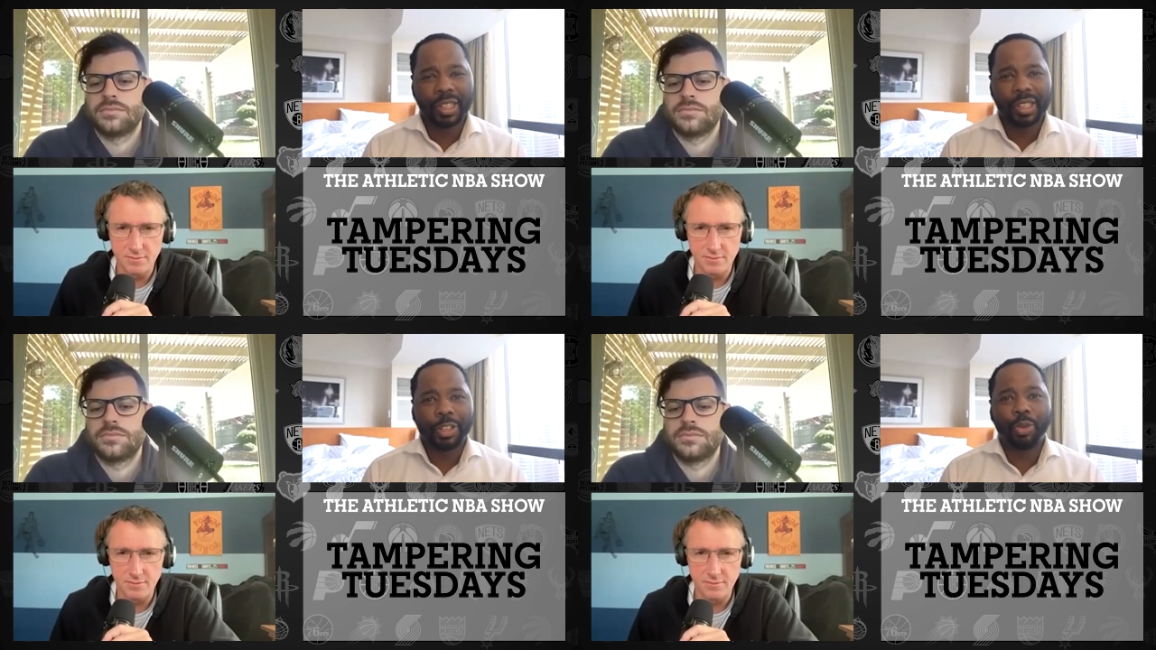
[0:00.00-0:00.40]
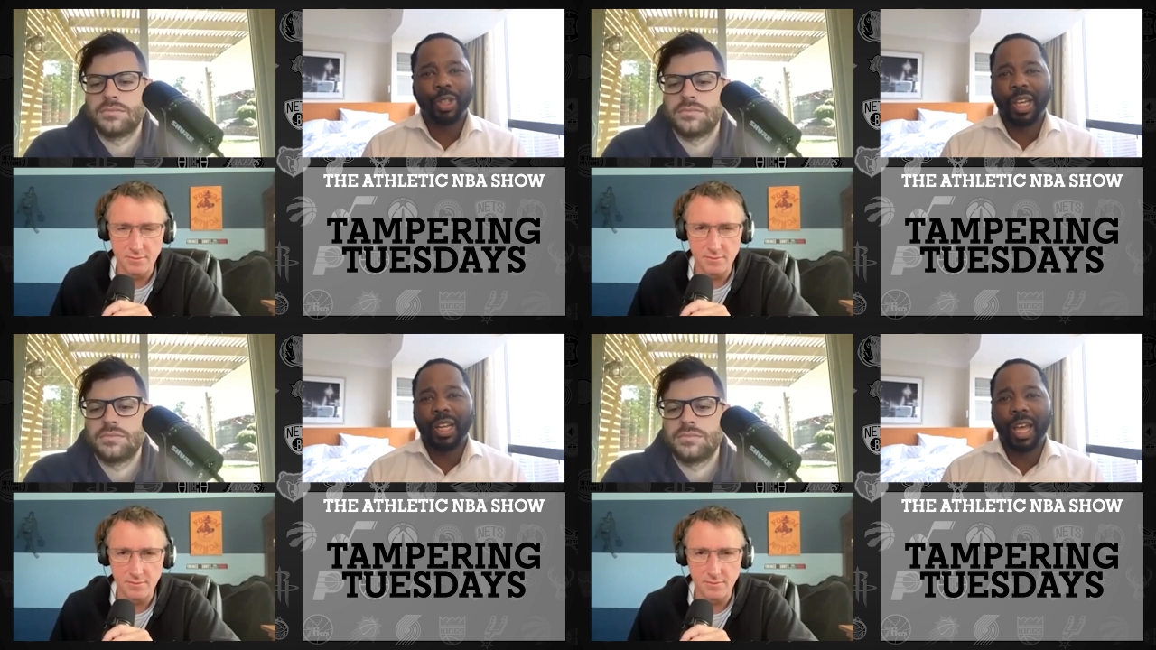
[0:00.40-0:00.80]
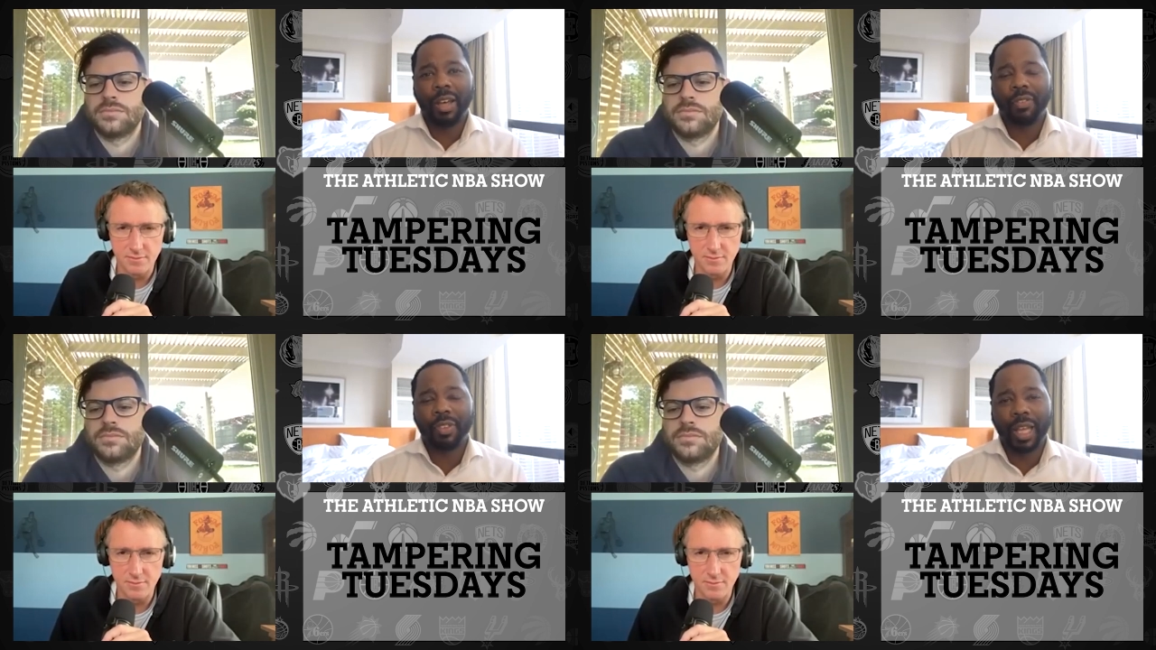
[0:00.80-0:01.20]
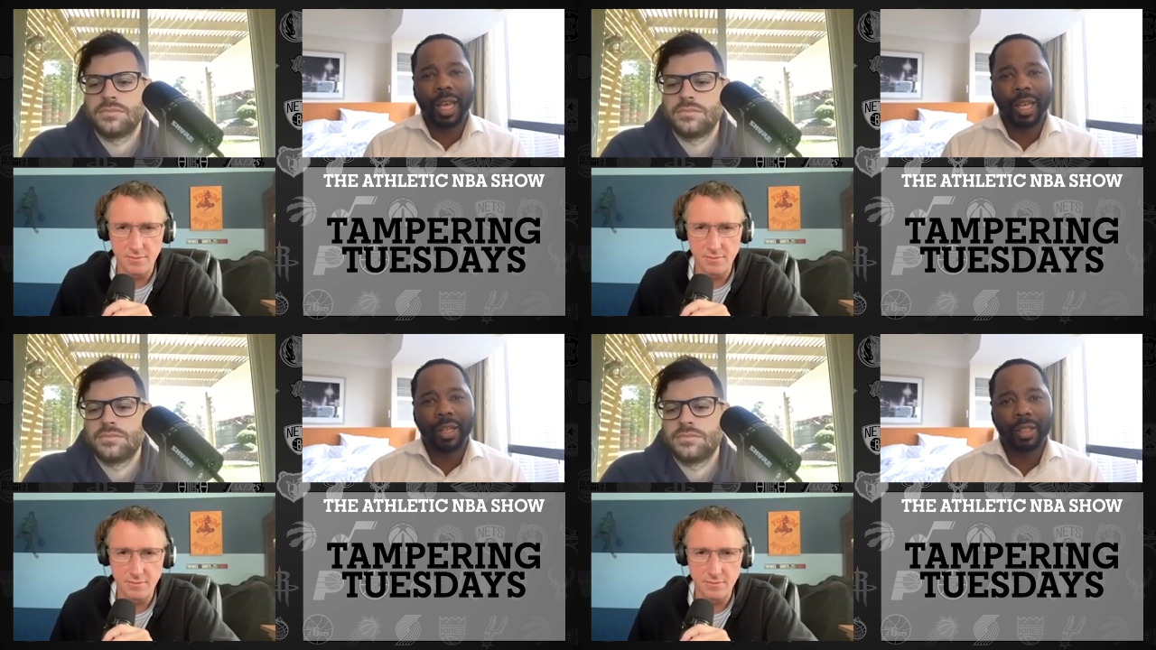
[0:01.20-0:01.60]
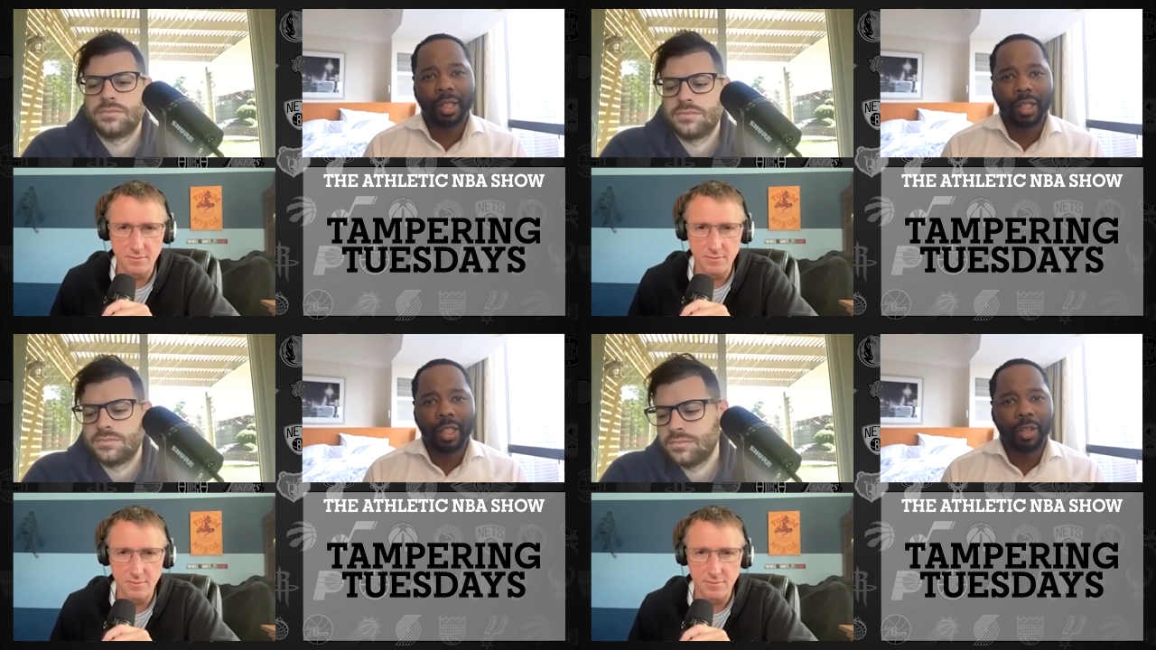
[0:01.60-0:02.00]
Speaker 1: Like you can't have that
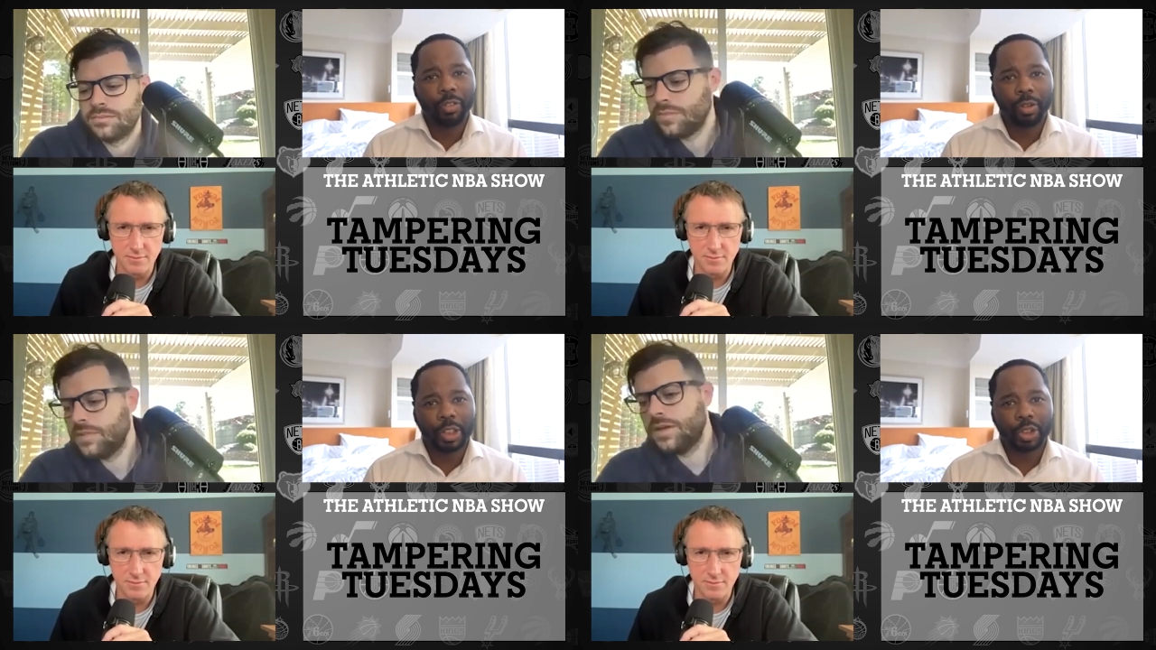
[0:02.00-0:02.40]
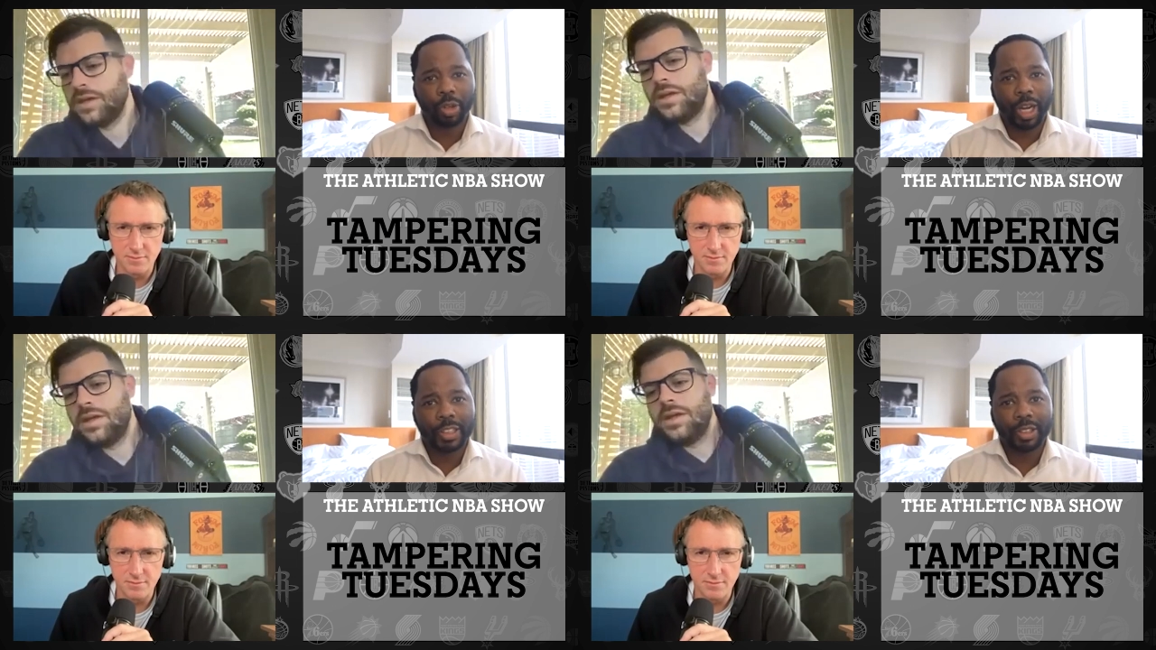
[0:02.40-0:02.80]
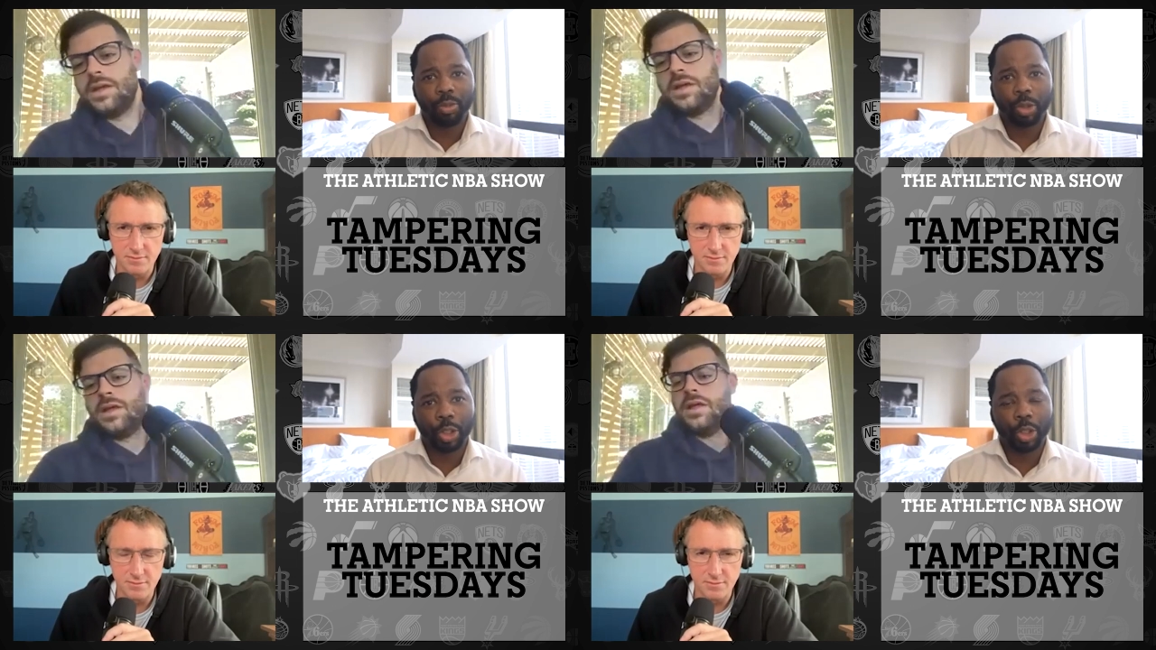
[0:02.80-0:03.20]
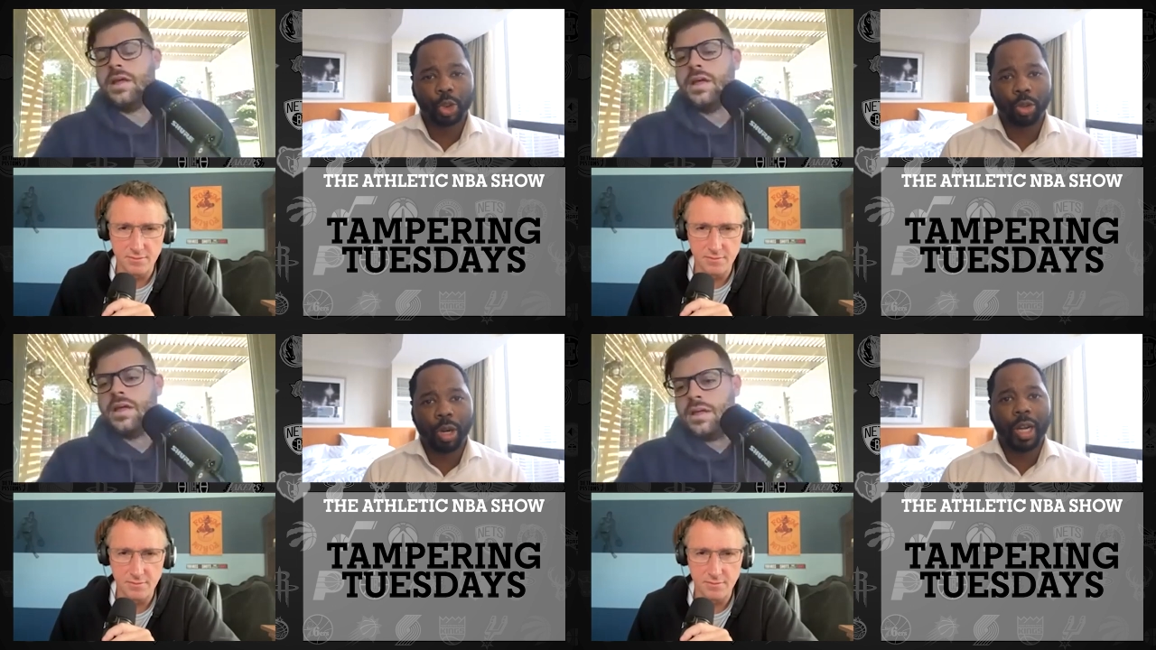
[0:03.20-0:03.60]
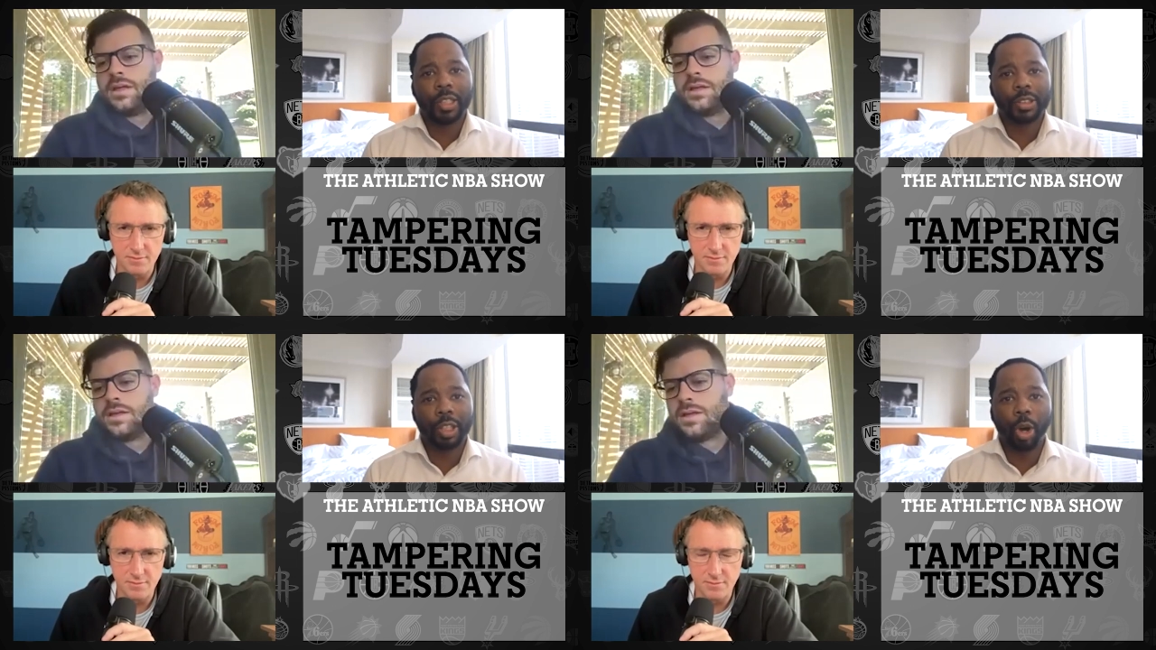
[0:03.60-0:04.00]
level of distraction when you're
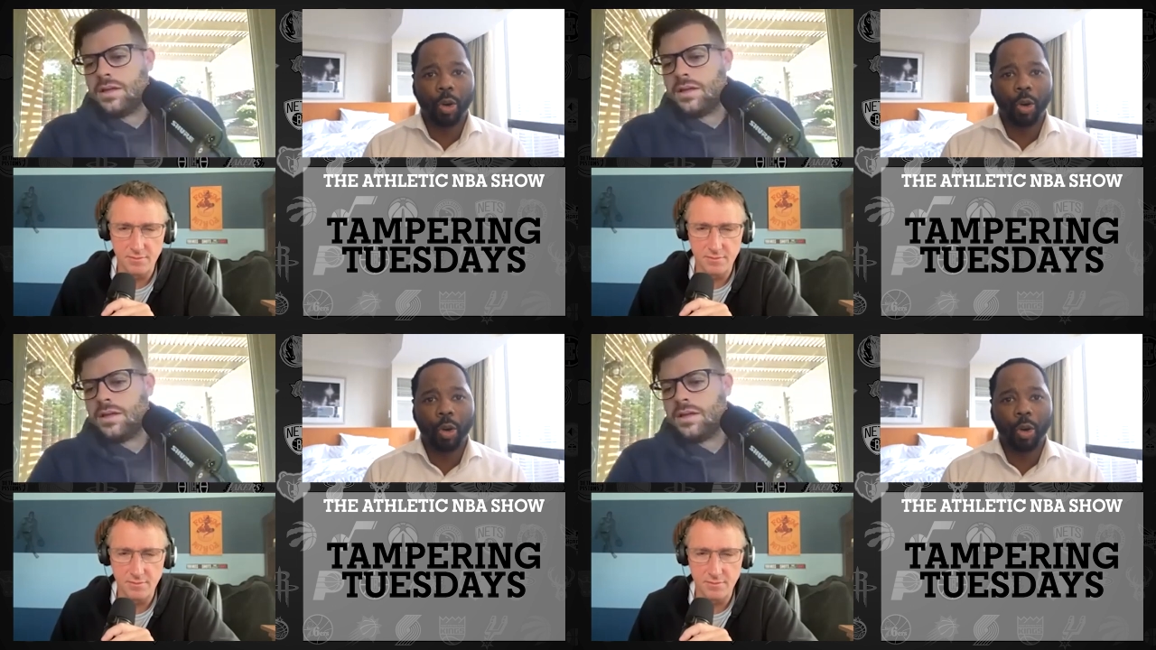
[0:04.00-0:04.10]
trying to